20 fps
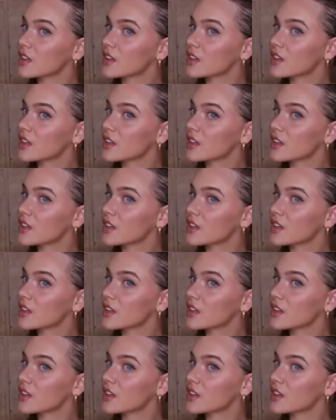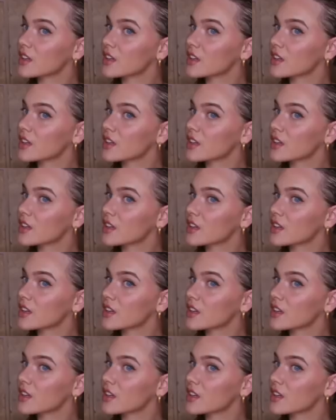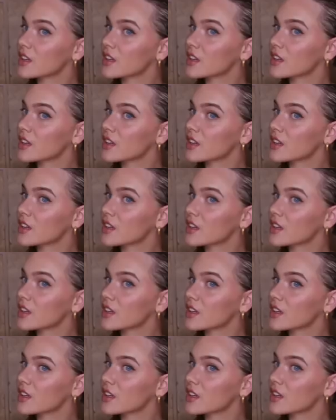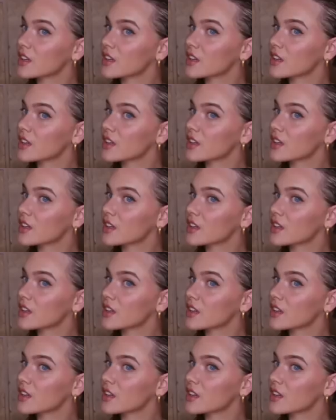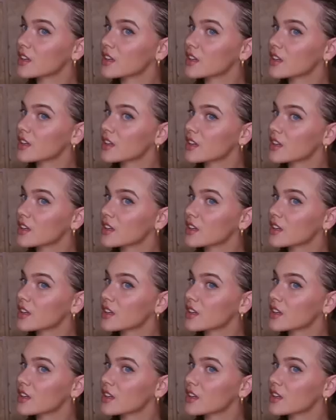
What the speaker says: [no speech]